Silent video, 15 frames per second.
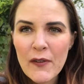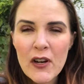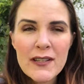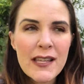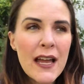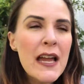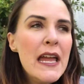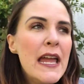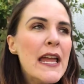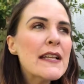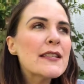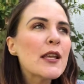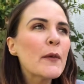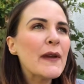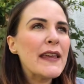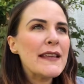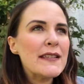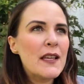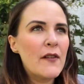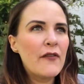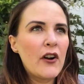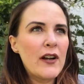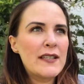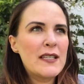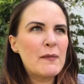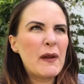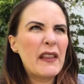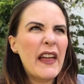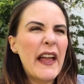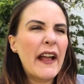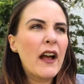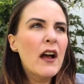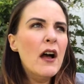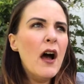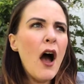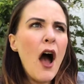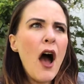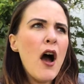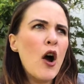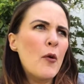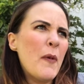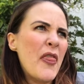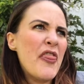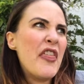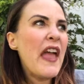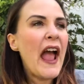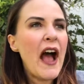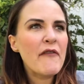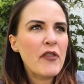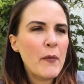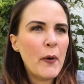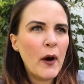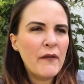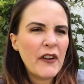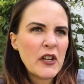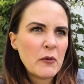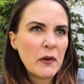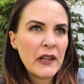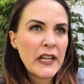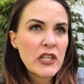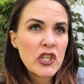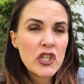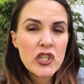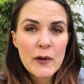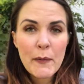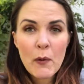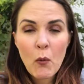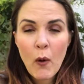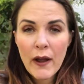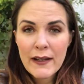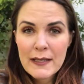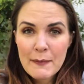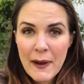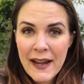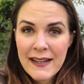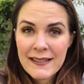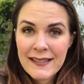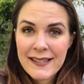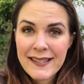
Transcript: versa. It's so easy for us to be like, oh, but they have the perfect relationship and why does mine